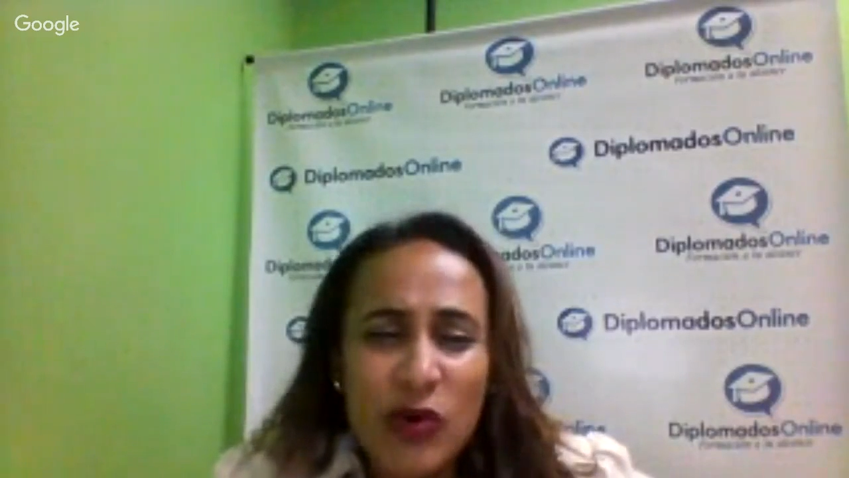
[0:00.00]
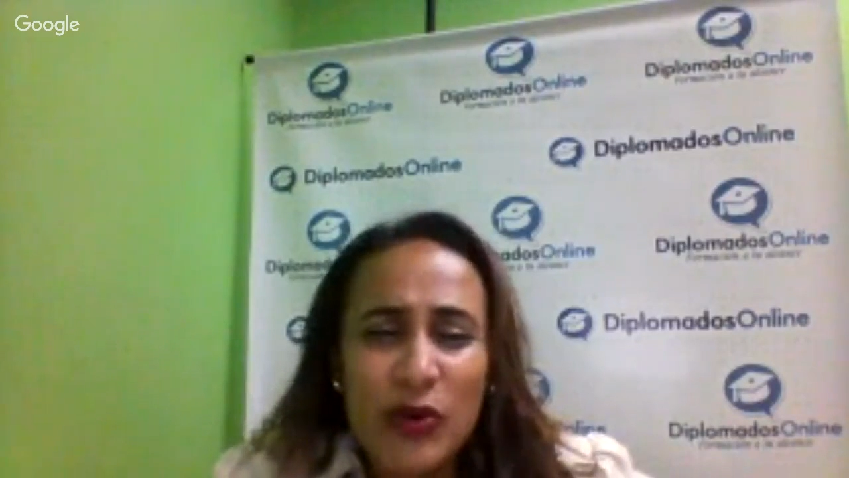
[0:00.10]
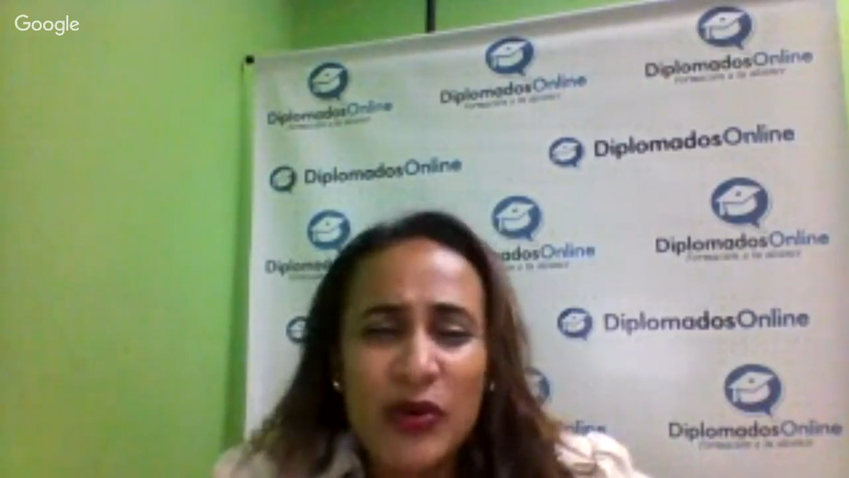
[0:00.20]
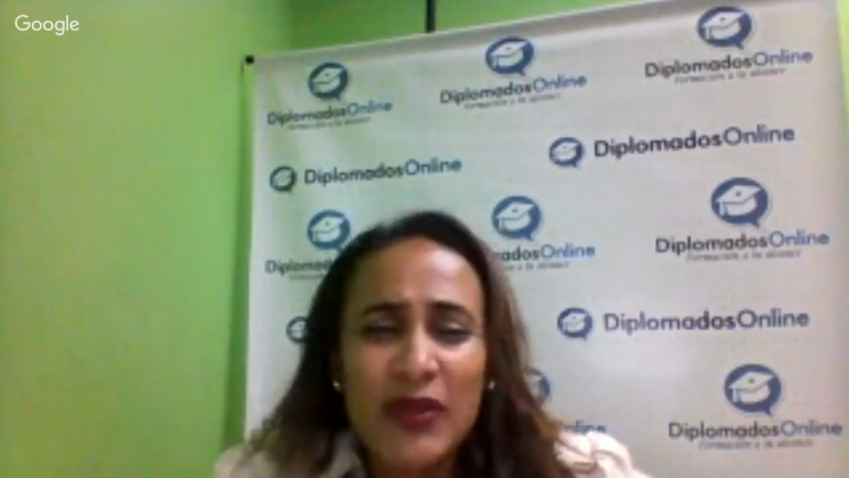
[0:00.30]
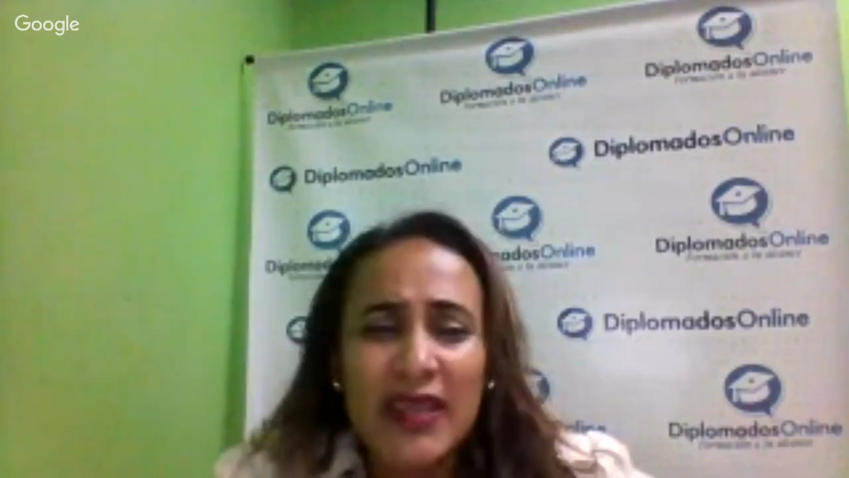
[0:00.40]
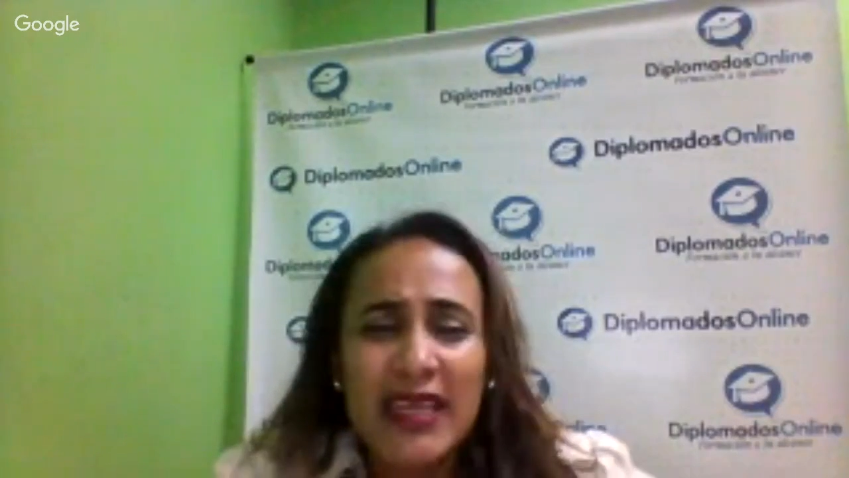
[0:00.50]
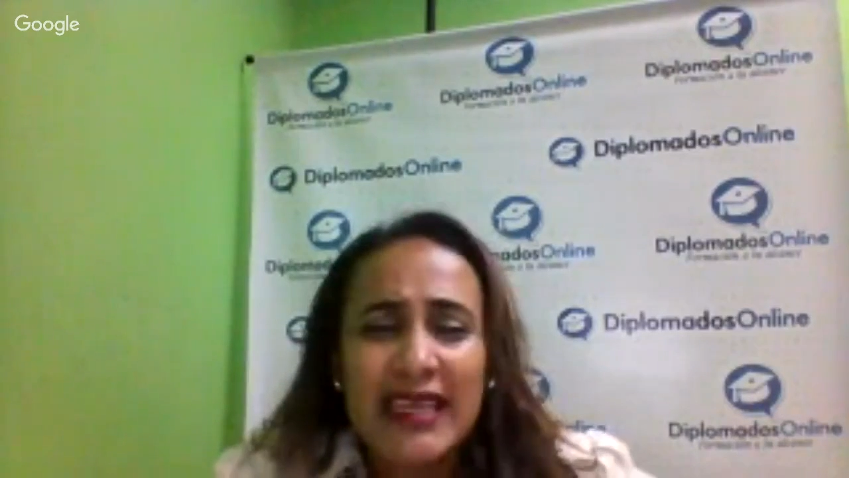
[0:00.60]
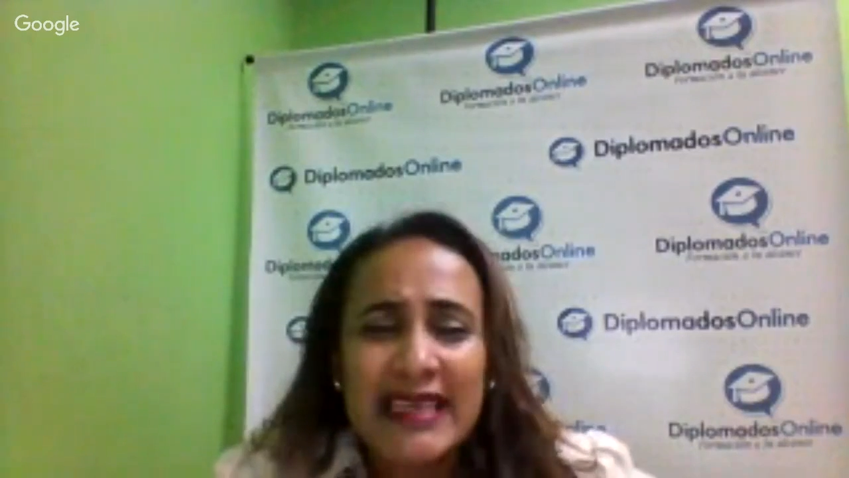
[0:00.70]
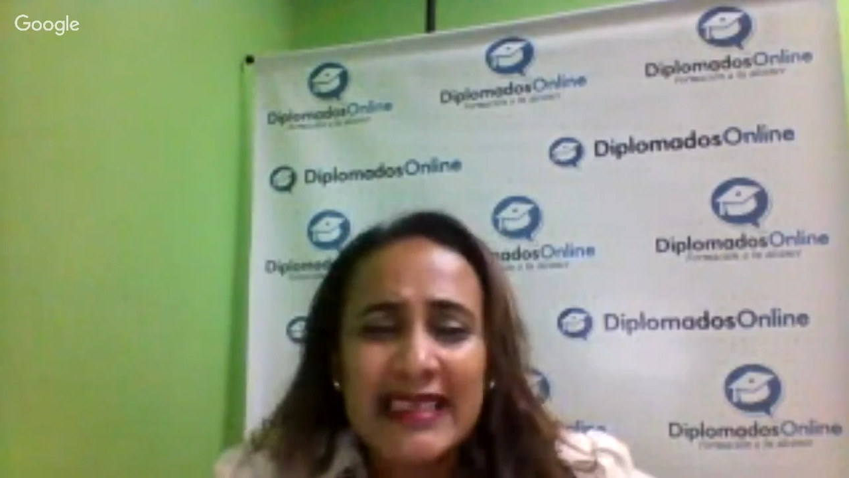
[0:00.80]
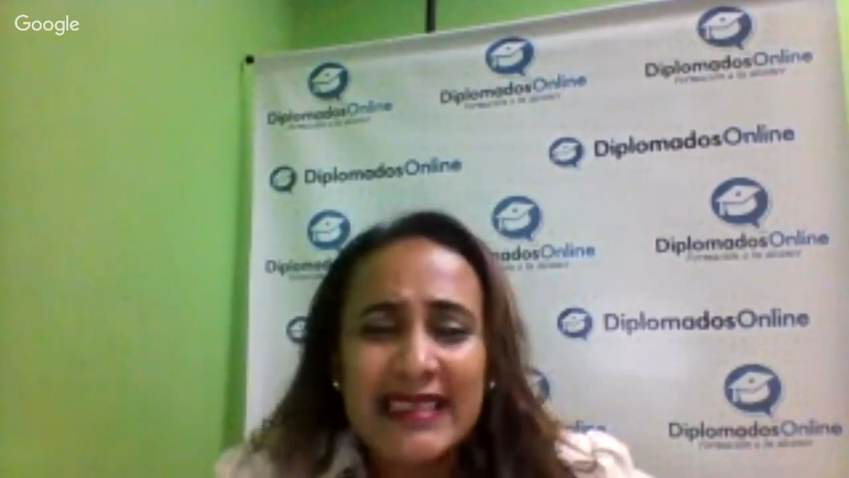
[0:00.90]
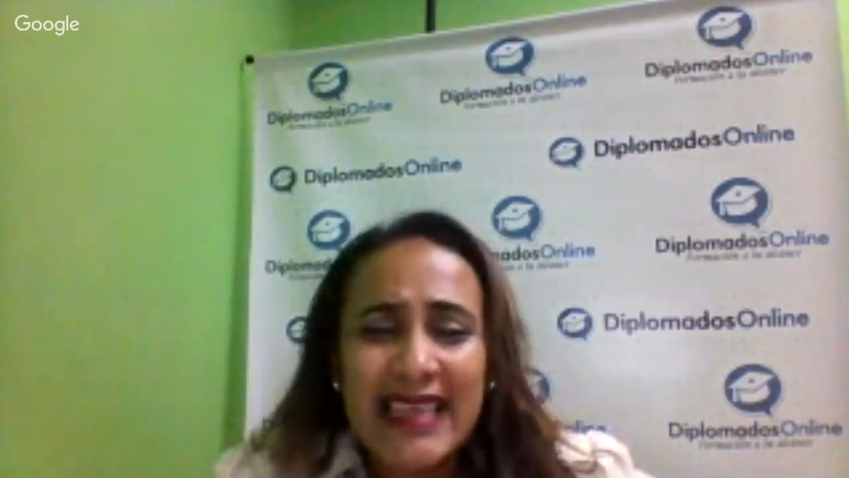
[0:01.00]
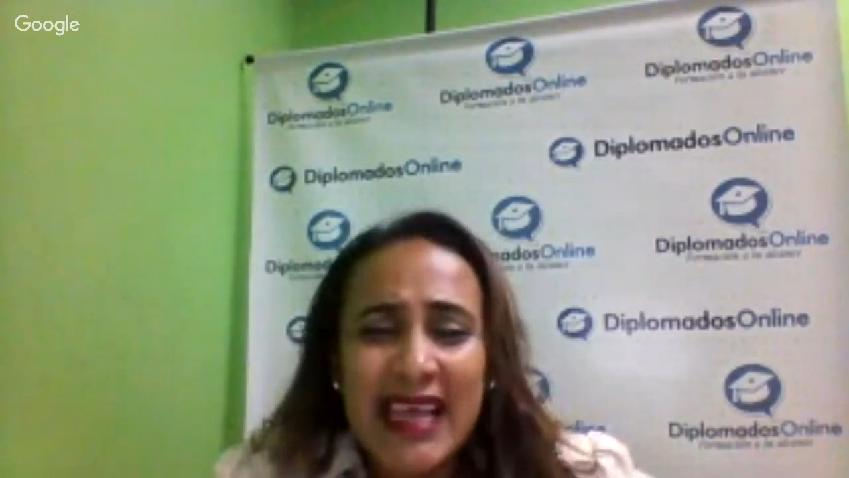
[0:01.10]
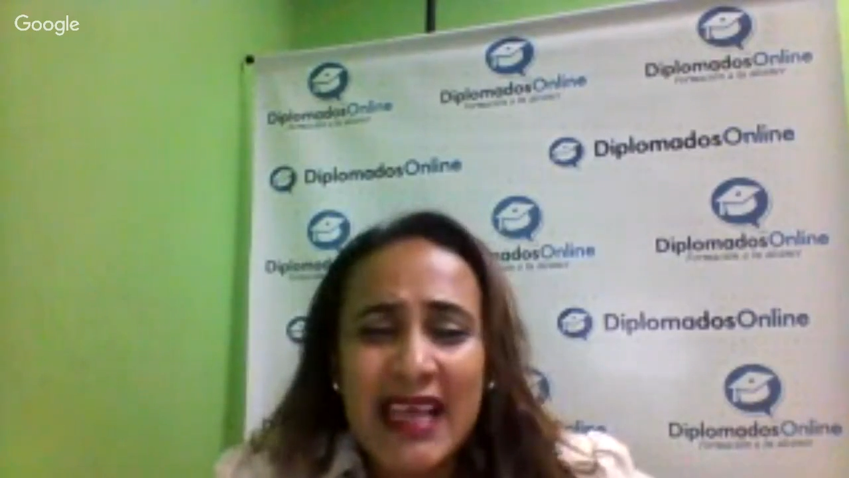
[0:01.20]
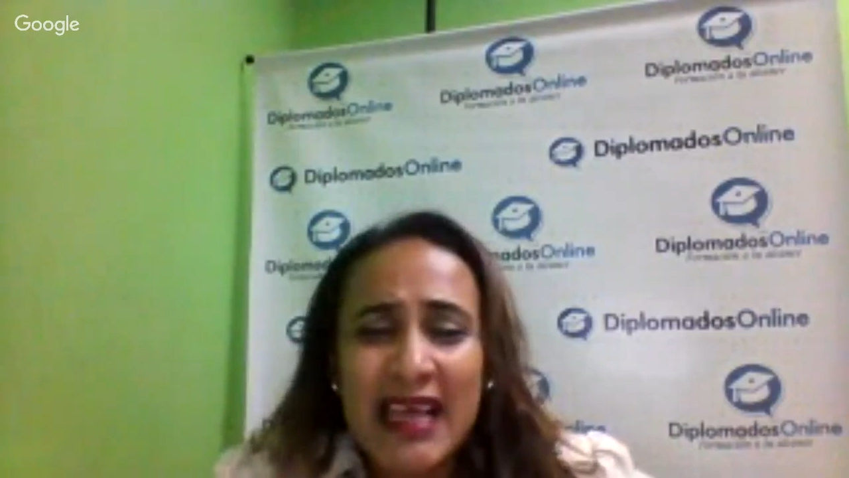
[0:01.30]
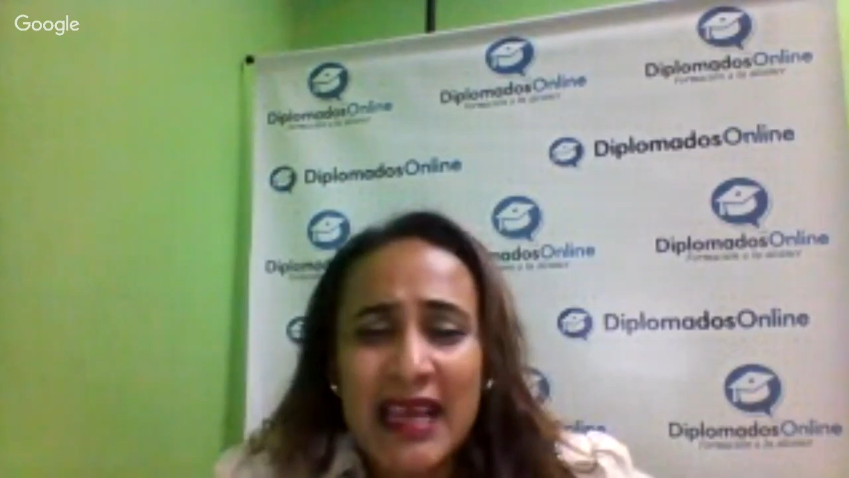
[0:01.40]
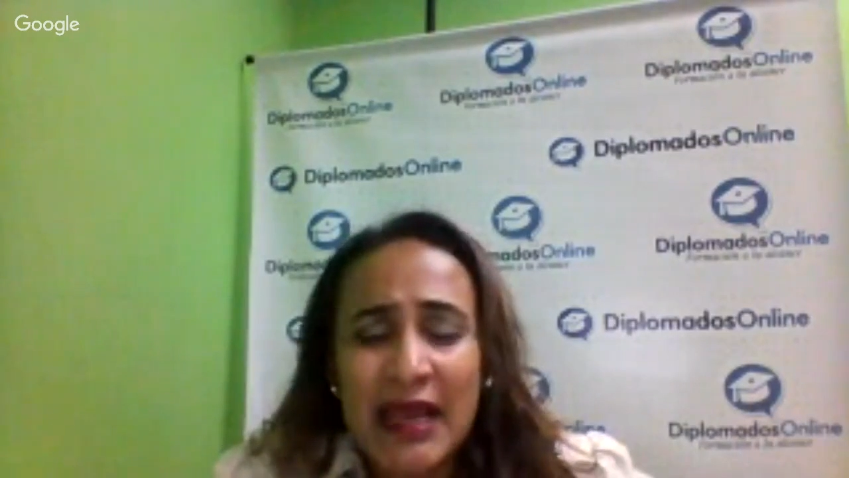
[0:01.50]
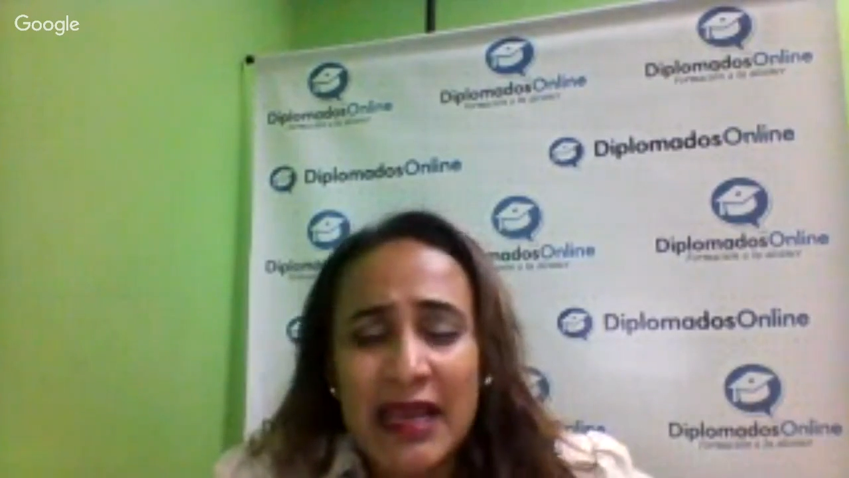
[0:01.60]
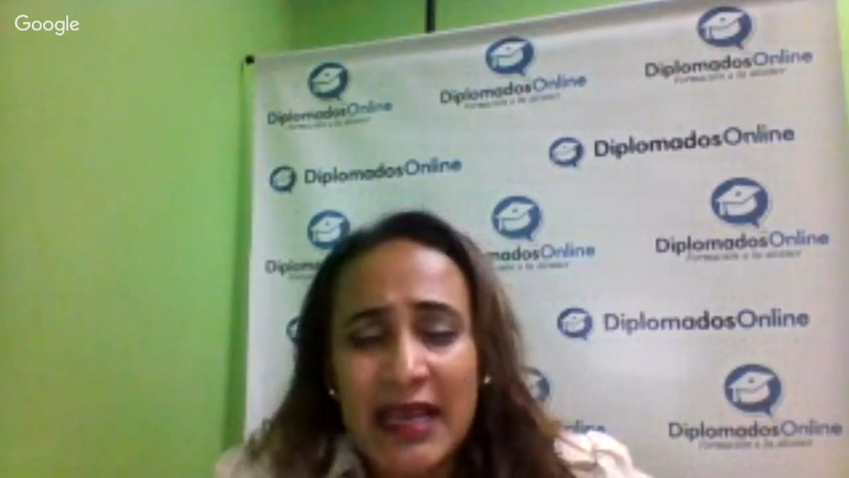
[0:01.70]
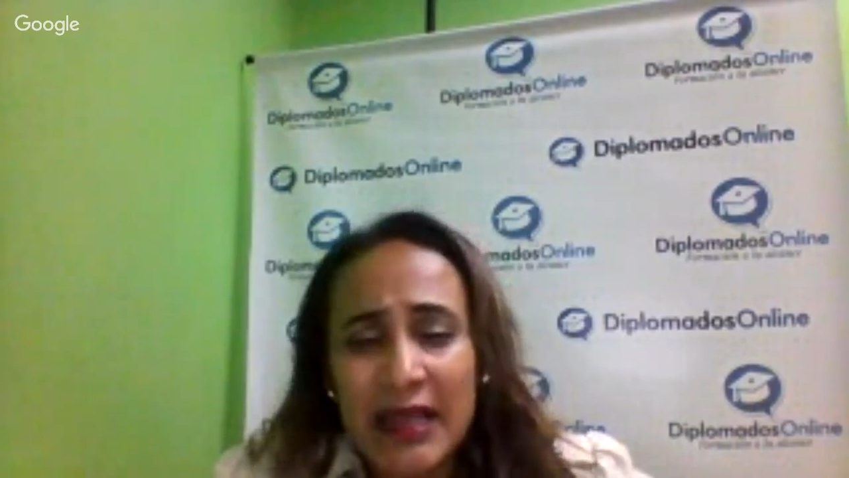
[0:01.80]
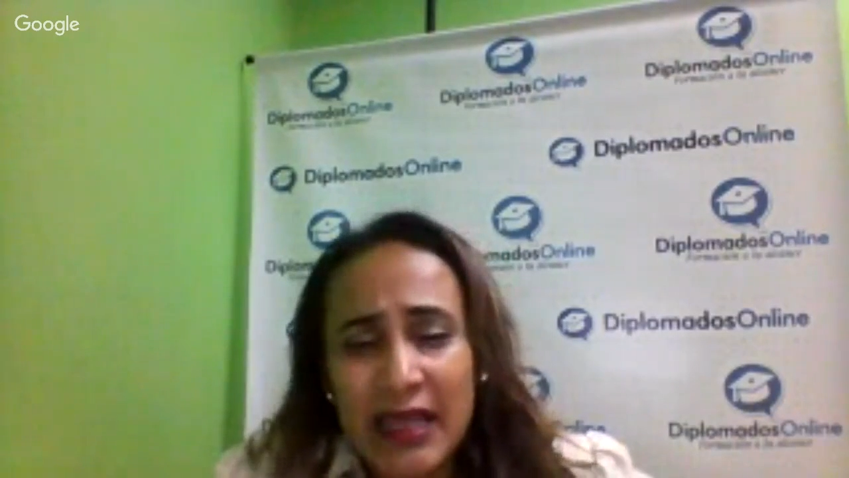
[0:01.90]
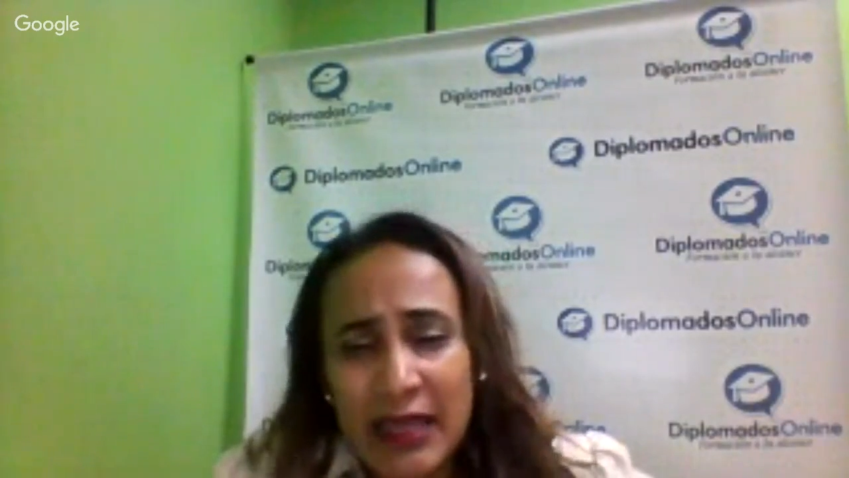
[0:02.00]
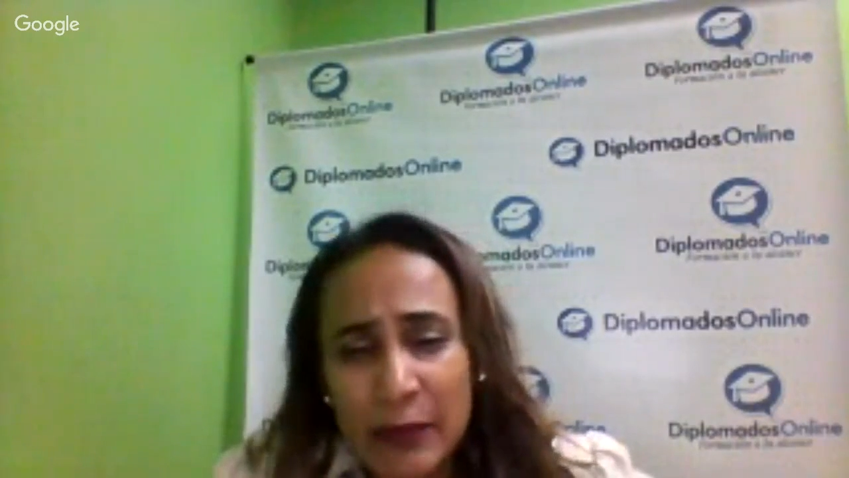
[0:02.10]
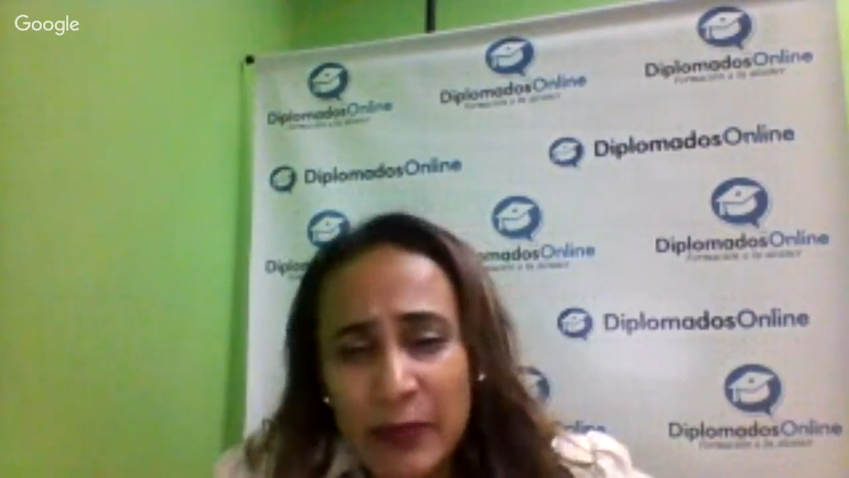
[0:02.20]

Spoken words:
For is a